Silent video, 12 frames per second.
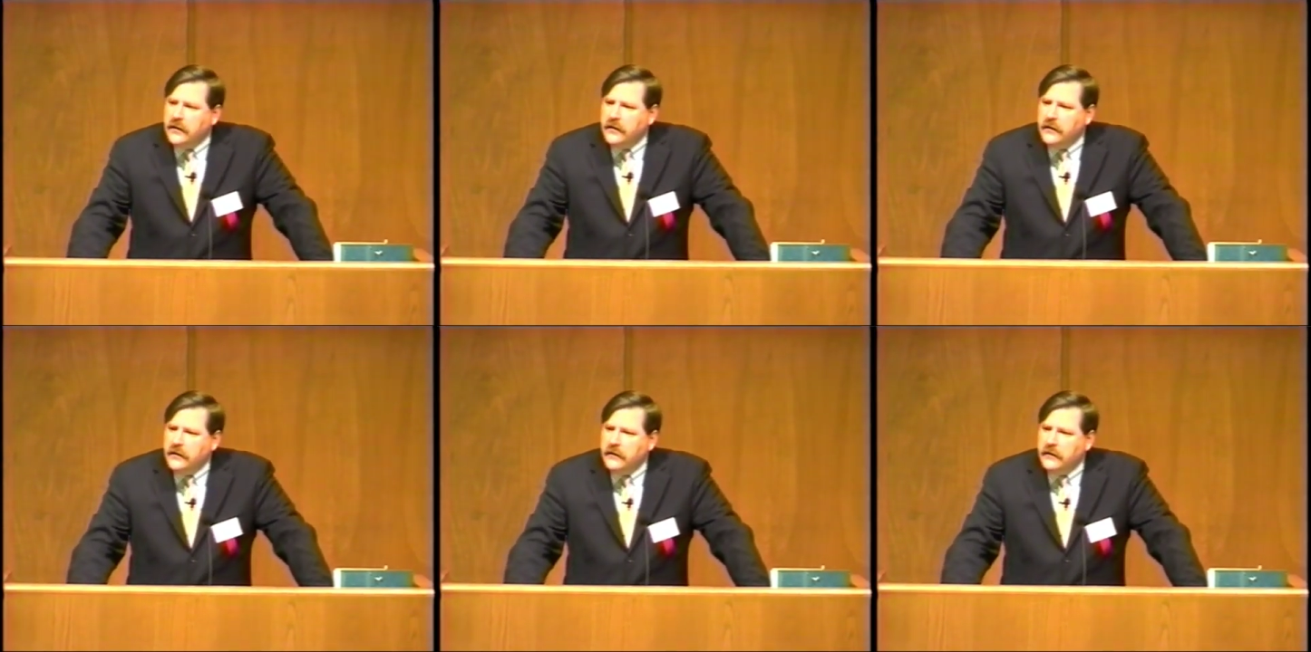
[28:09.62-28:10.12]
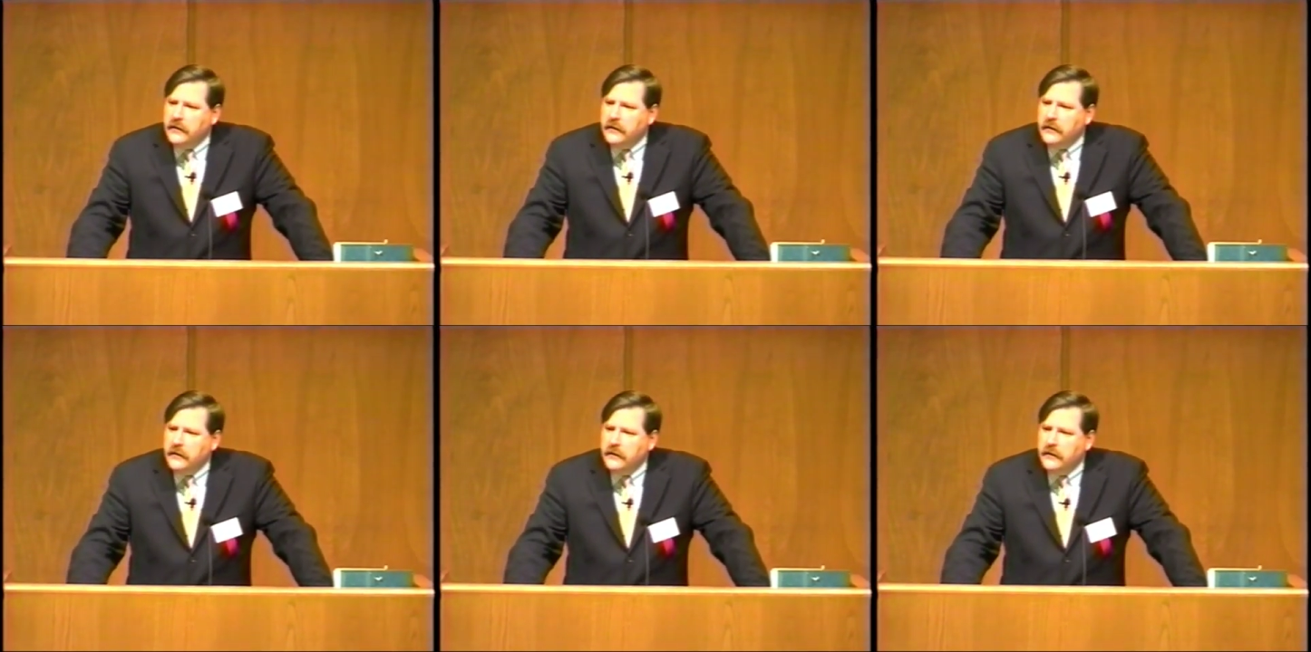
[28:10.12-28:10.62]

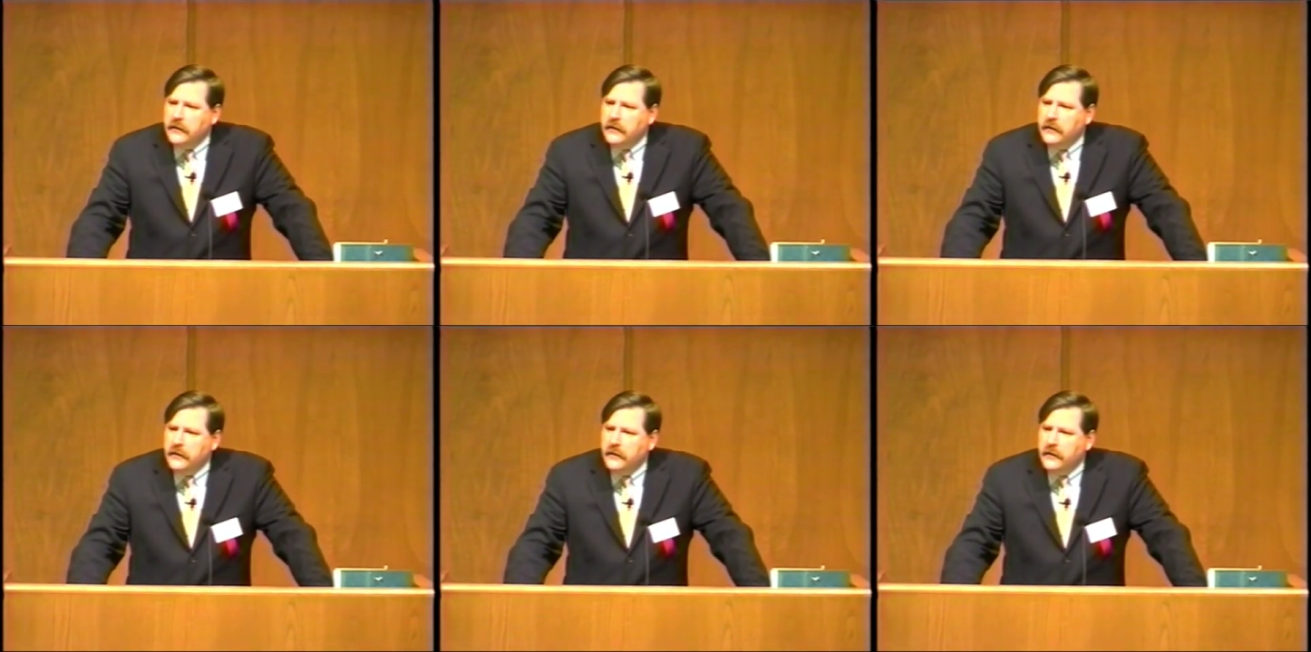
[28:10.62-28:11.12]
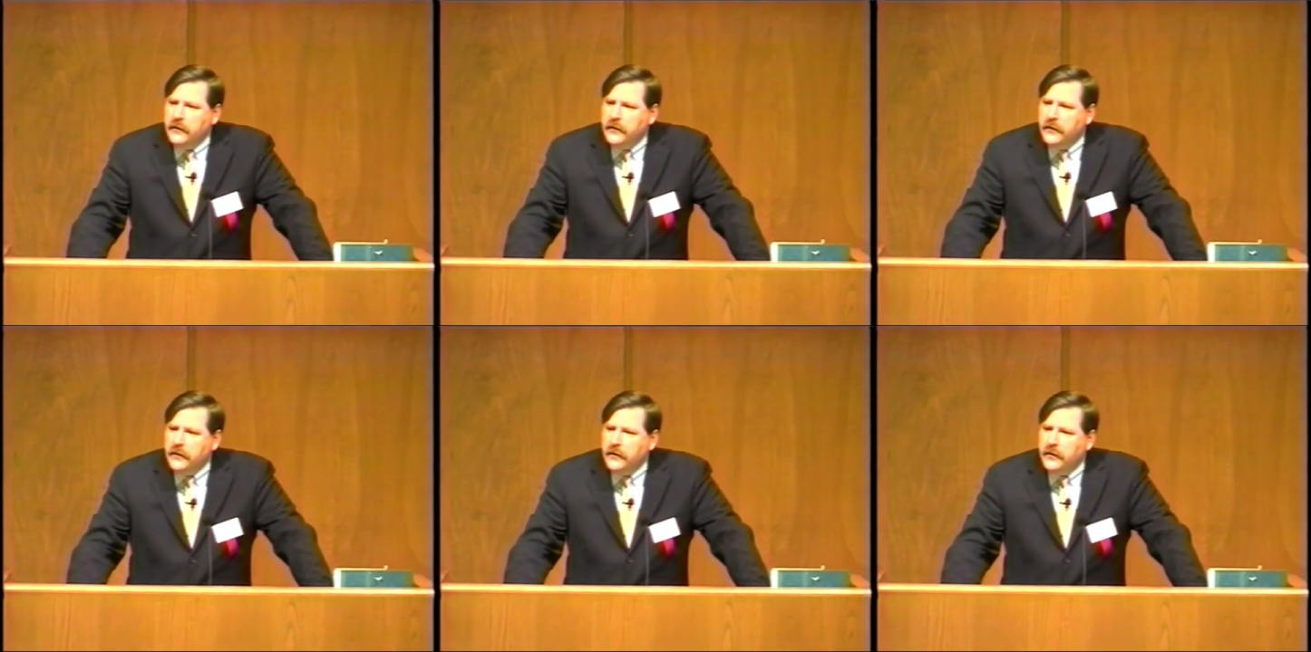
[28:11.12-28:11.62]

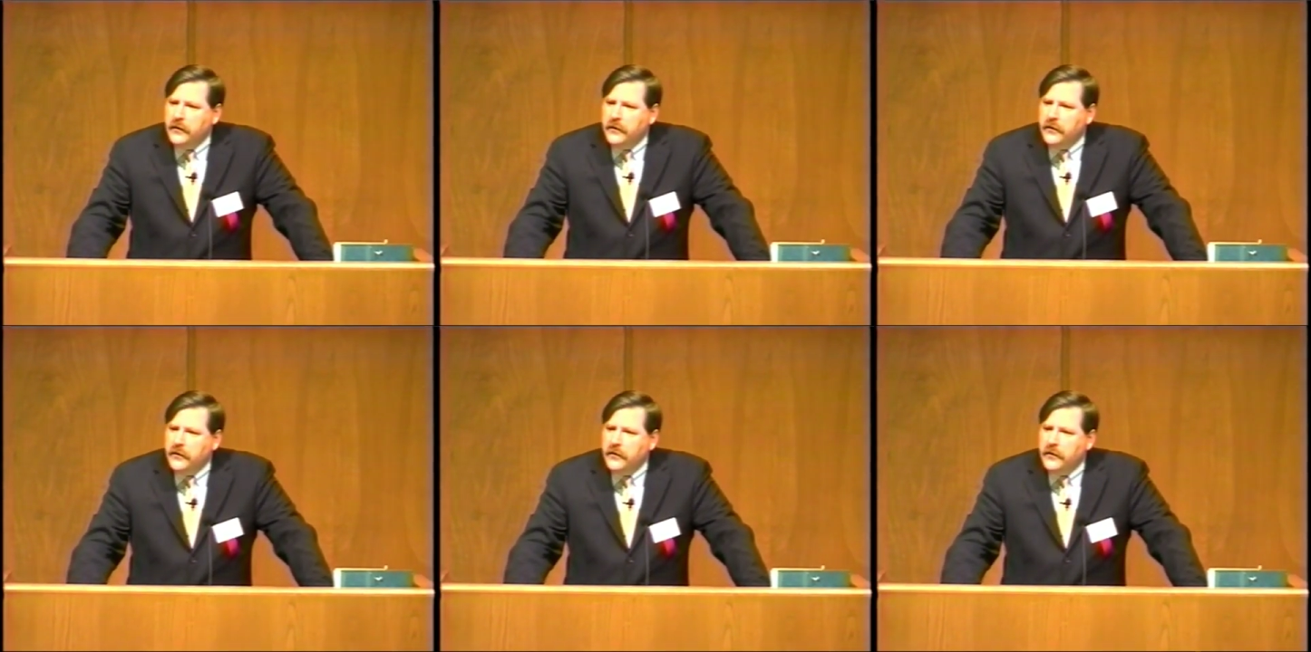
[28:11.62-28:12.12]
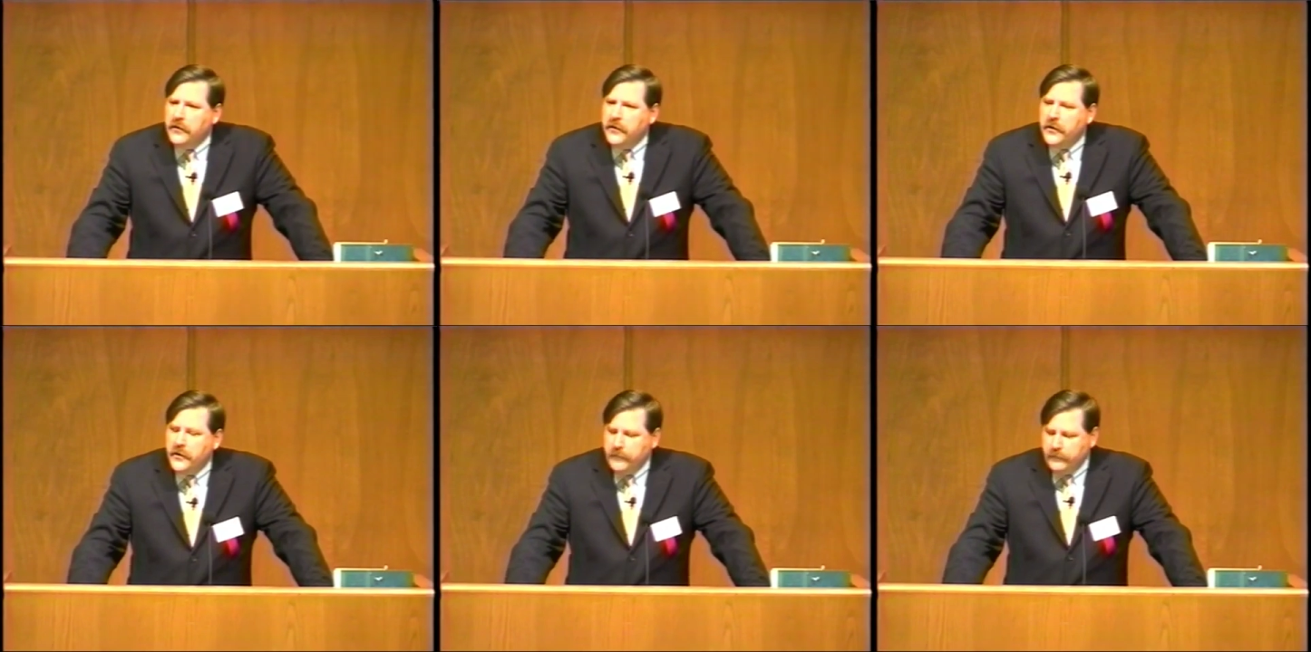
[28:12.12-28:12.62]

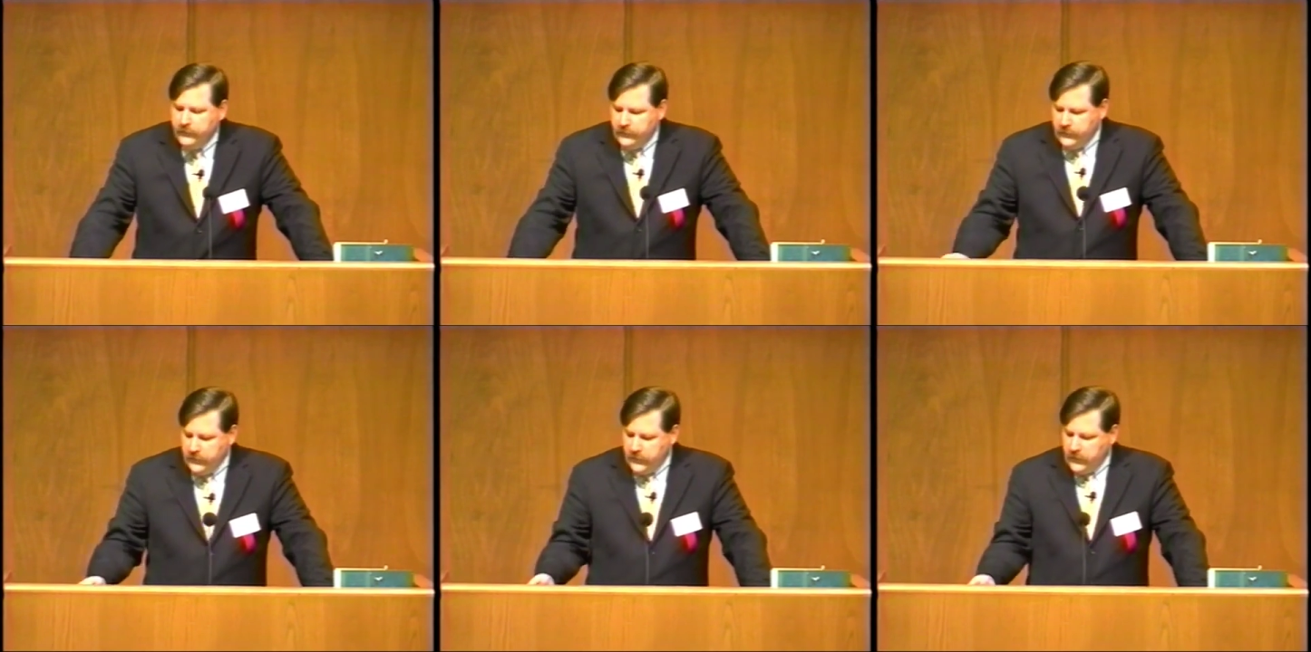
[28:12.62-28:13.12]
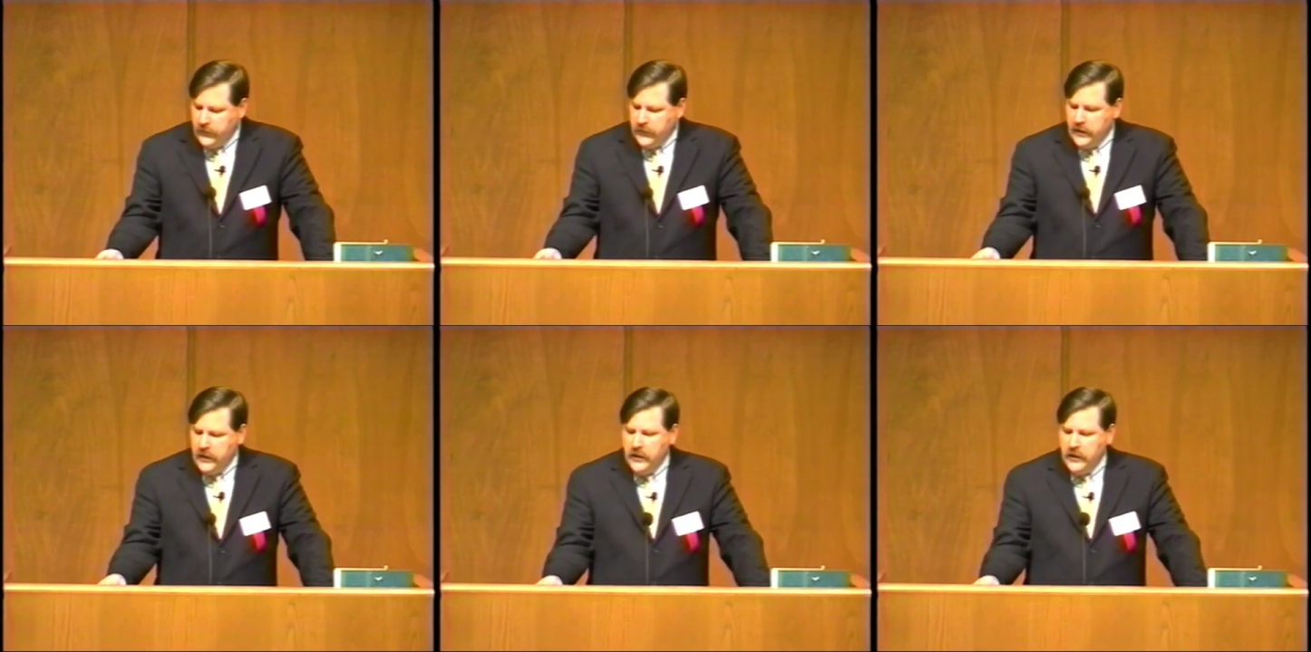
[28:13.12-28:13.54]
Nobody speaks.